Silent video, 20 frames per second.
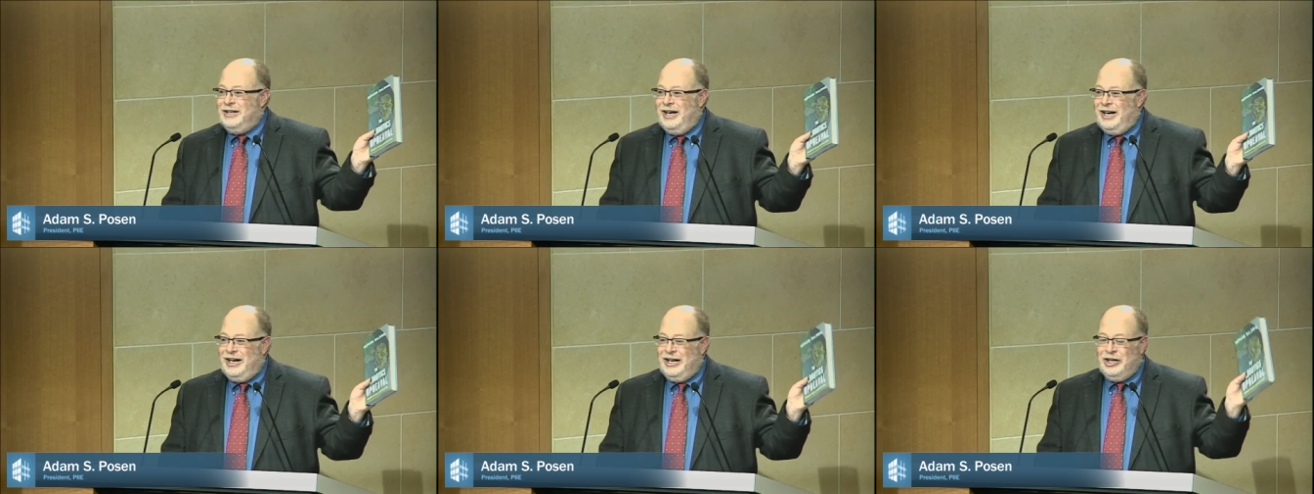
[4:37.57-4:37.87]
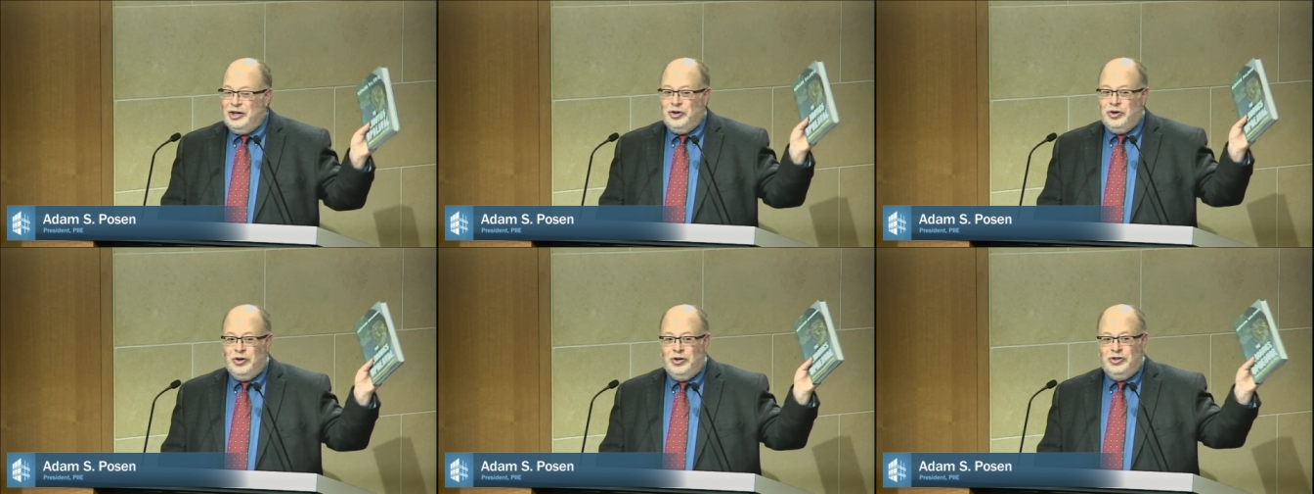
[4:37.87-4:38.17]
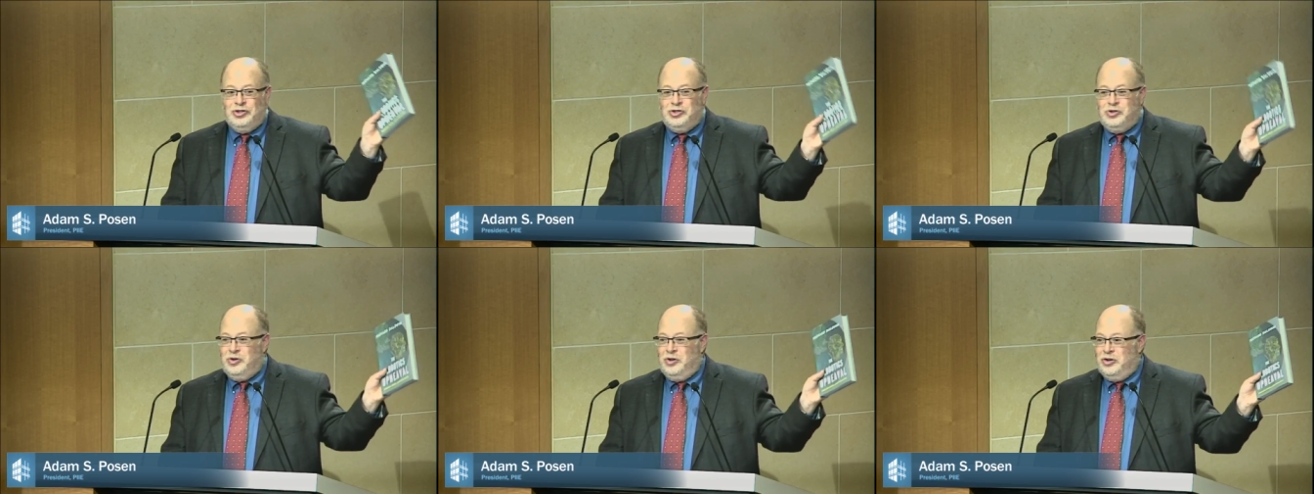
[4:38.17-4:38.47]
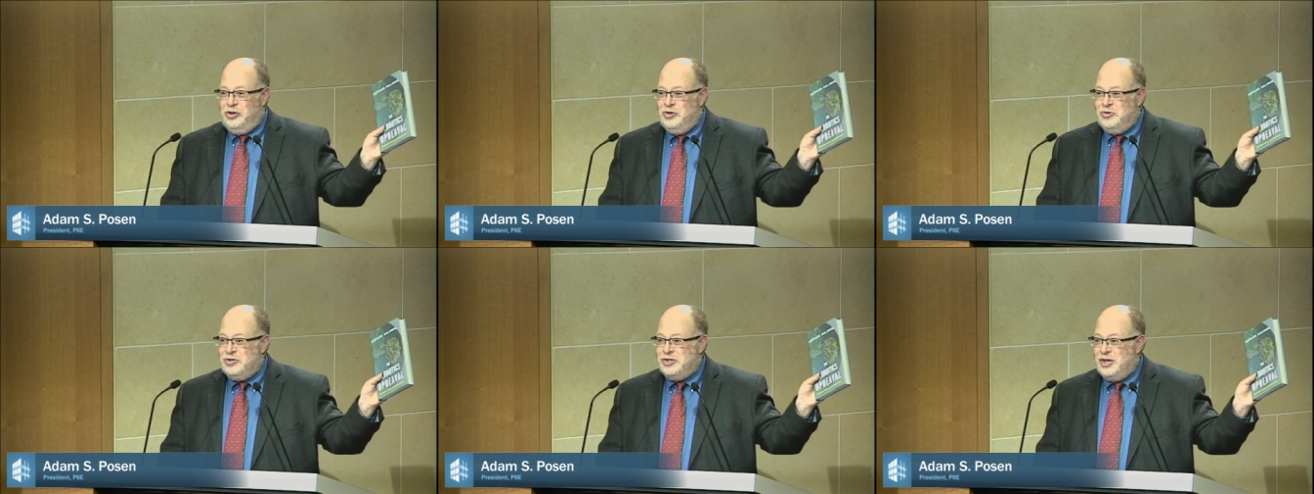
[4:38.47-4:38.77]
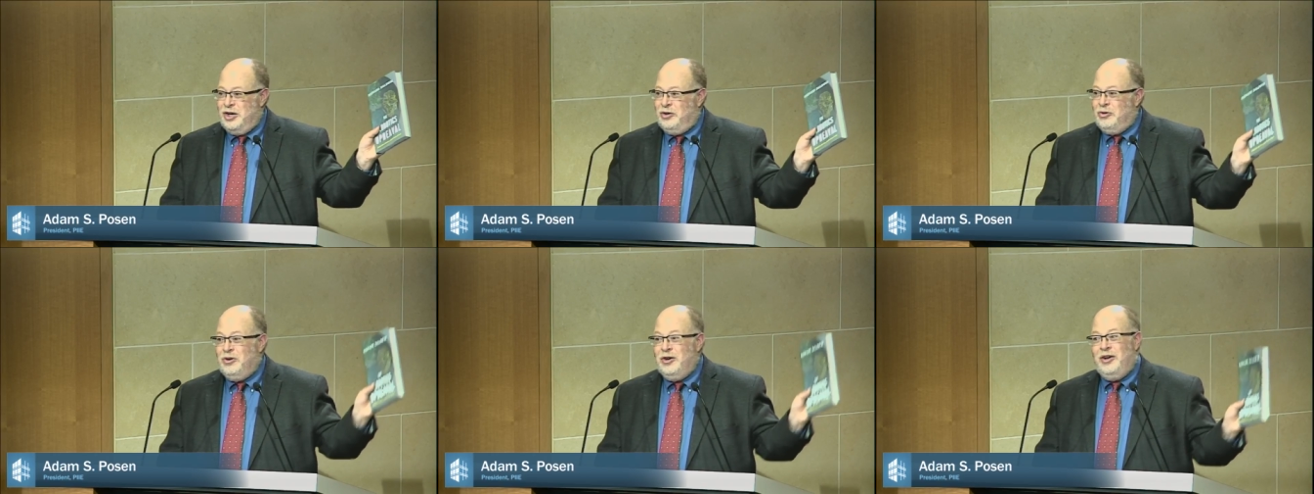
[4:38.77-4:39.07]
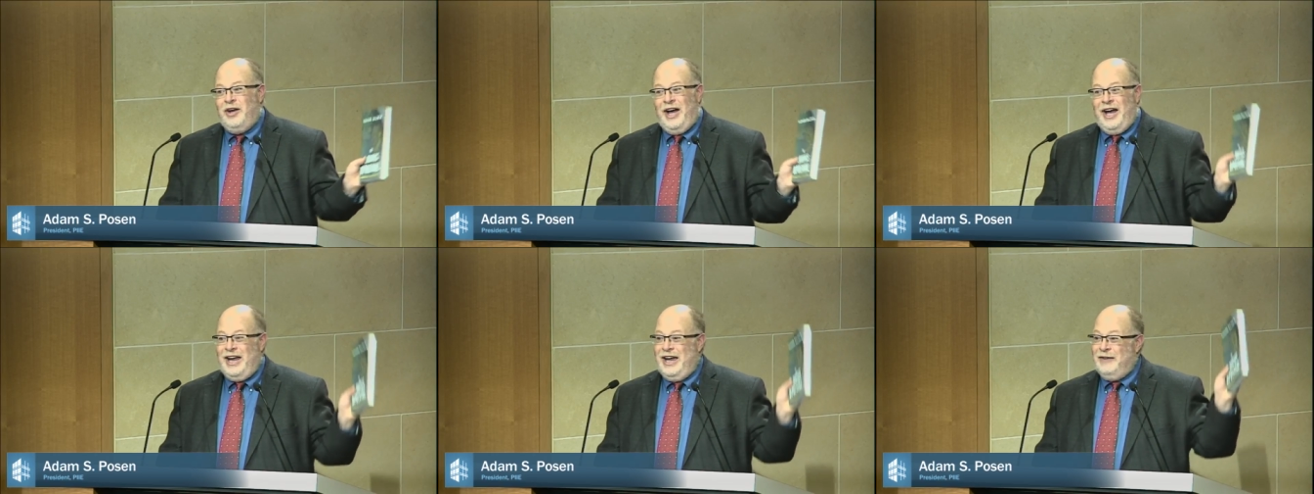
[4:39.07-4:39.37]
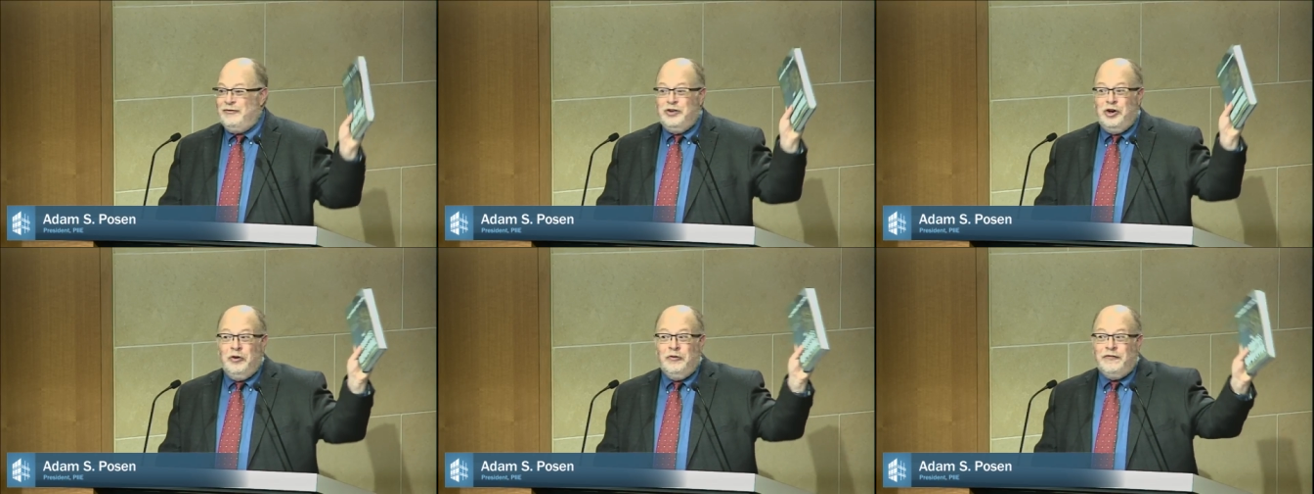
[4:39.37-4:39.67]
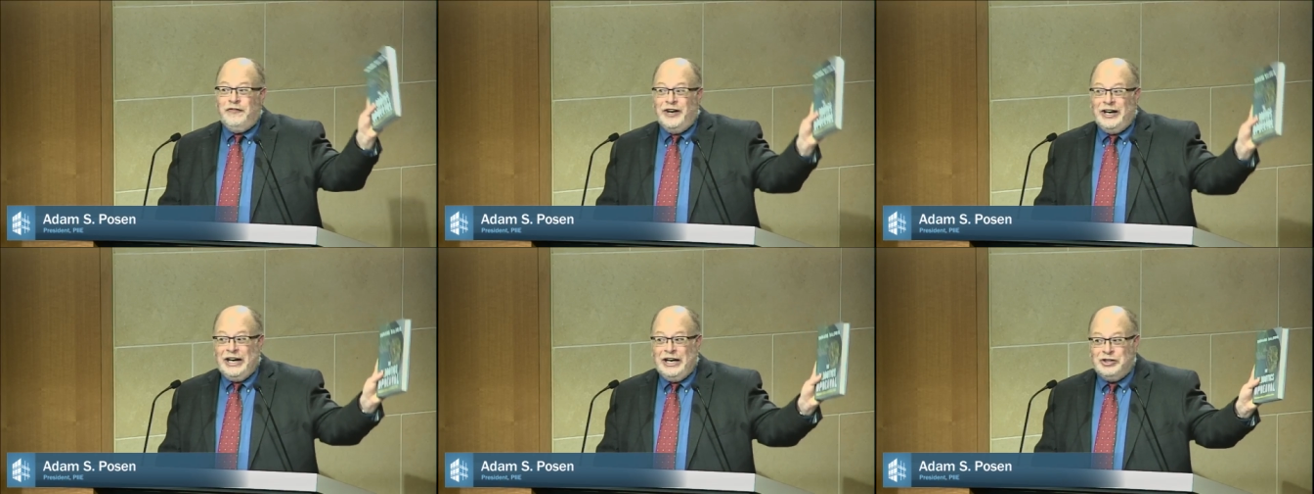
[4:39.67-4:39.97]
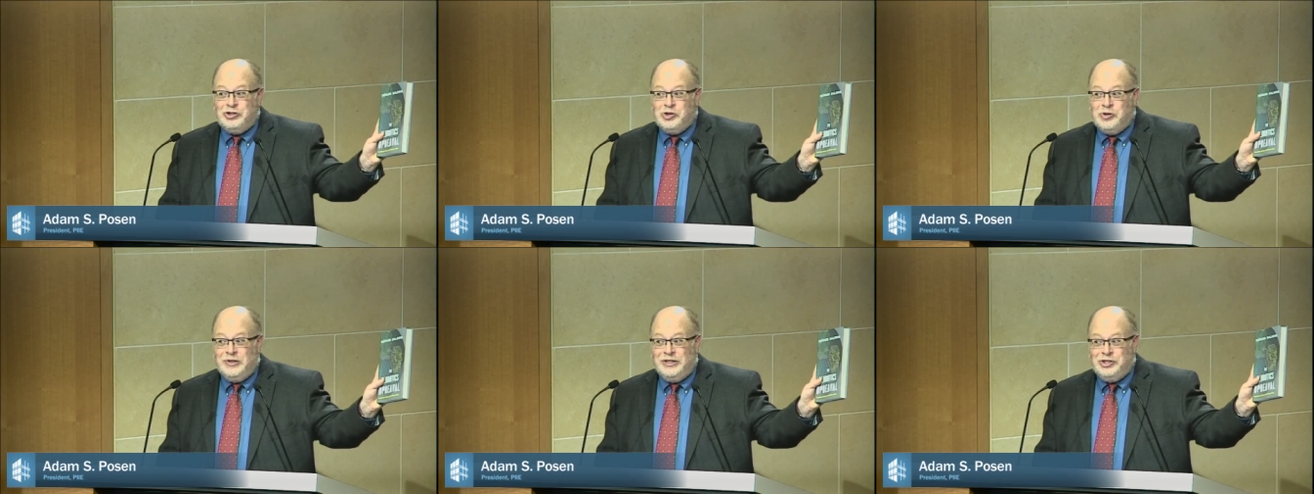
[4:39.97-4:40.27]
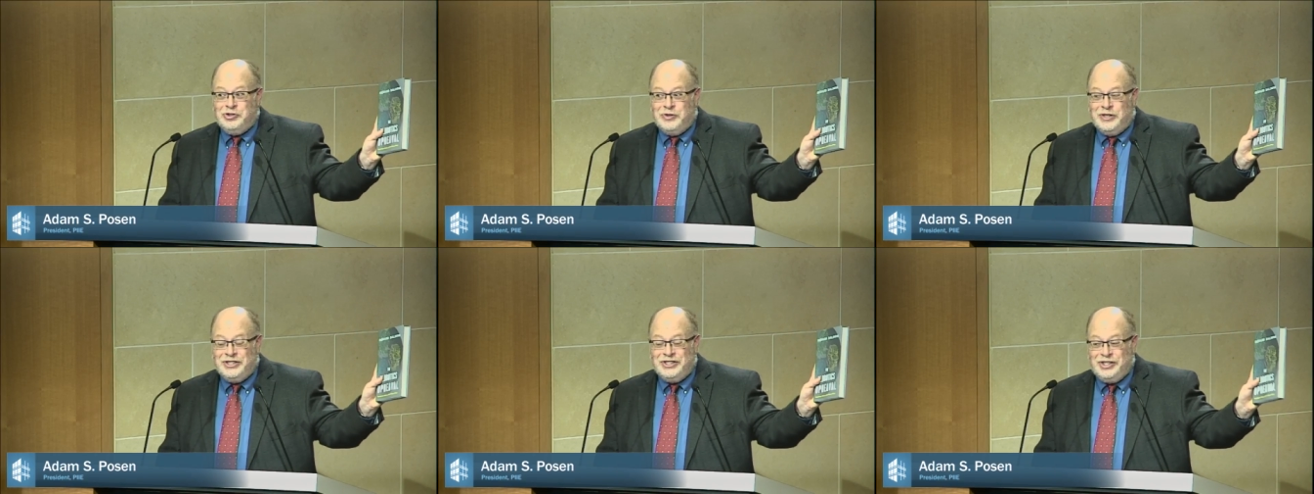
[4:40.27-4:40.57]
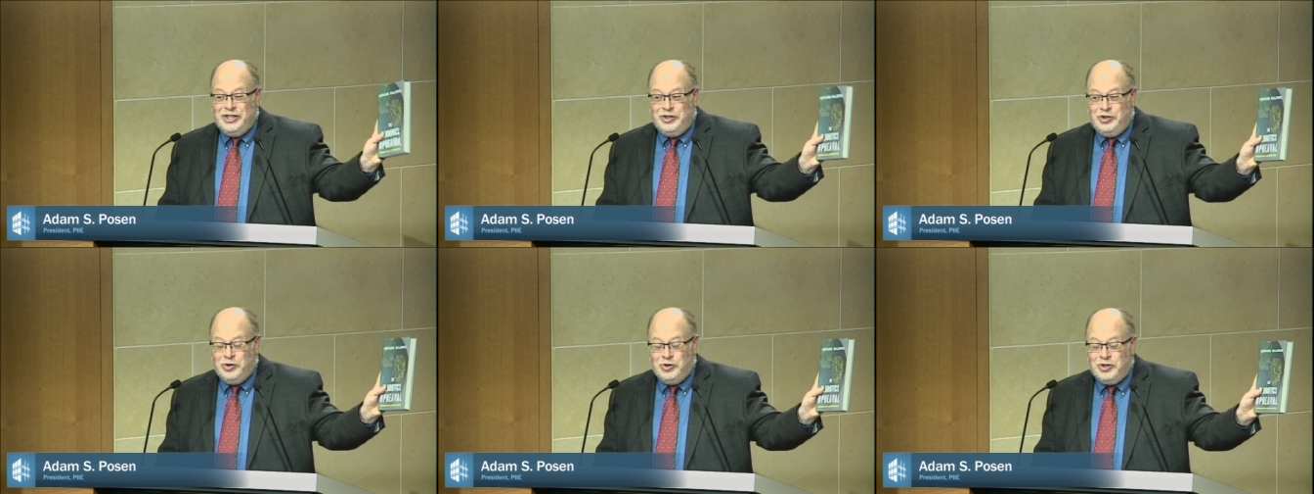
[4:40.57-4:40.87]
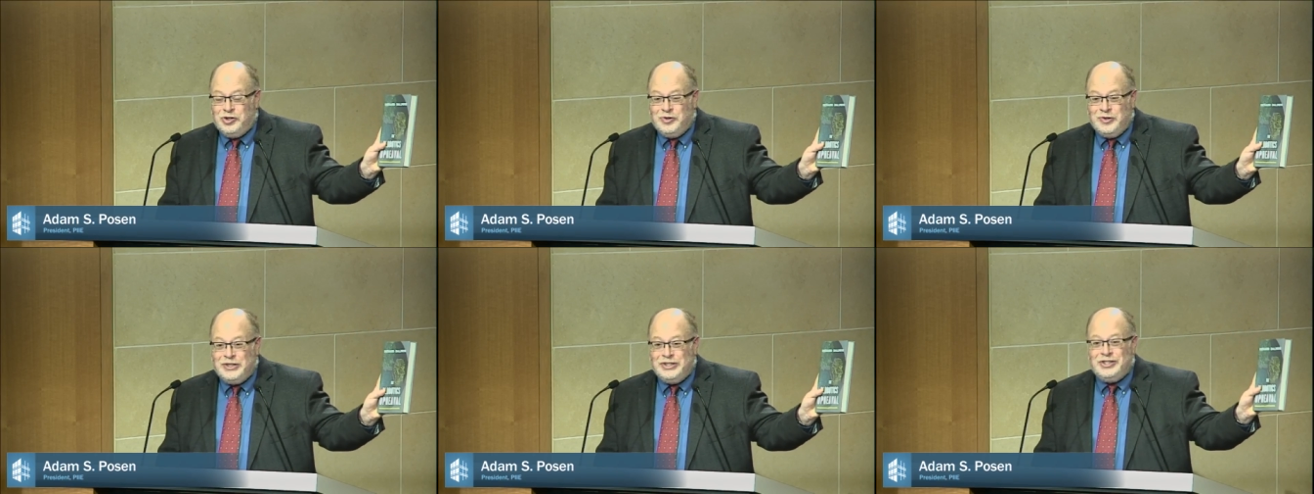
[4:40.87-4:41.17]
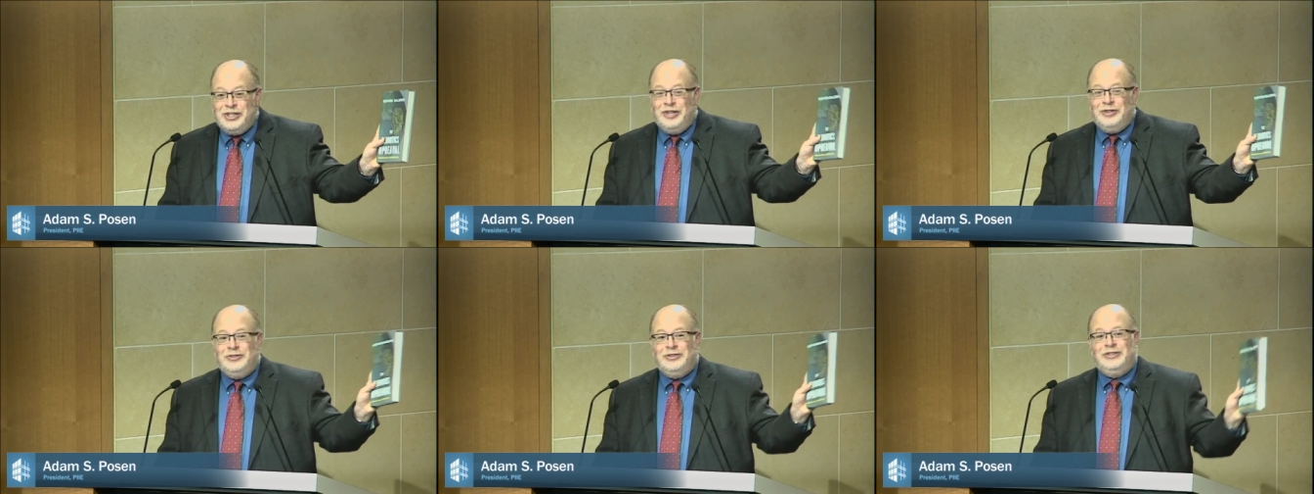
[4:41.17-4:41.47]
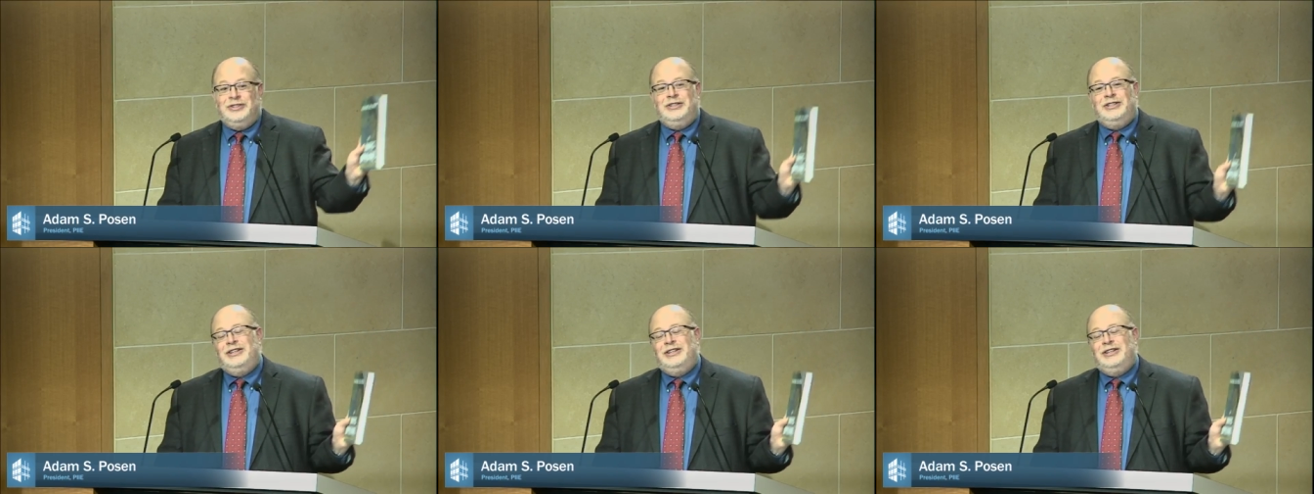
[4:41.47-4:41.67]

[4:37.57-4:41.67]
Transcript: I encourage you to do so. I have no financial interest in your doing so.